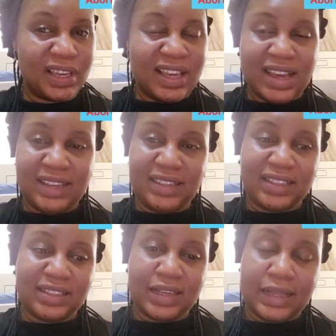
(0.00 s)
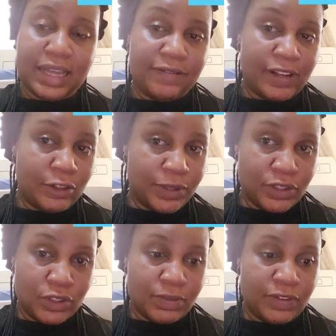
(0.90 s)
and that fallopian
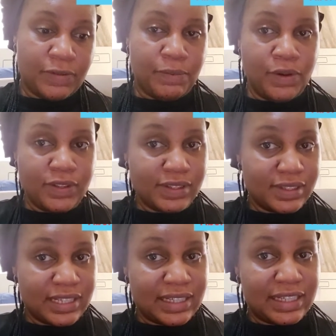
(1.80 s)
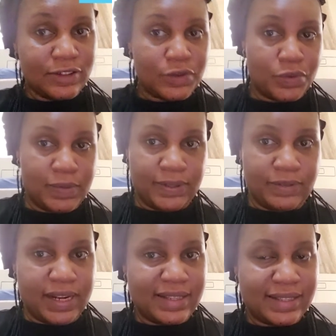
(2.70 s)
tube, if it bursts, it could kill the woman,
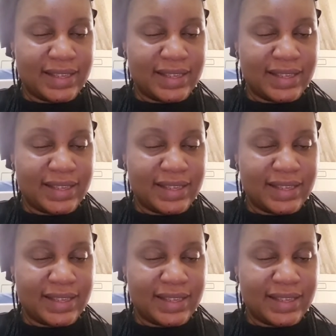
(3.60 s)
right?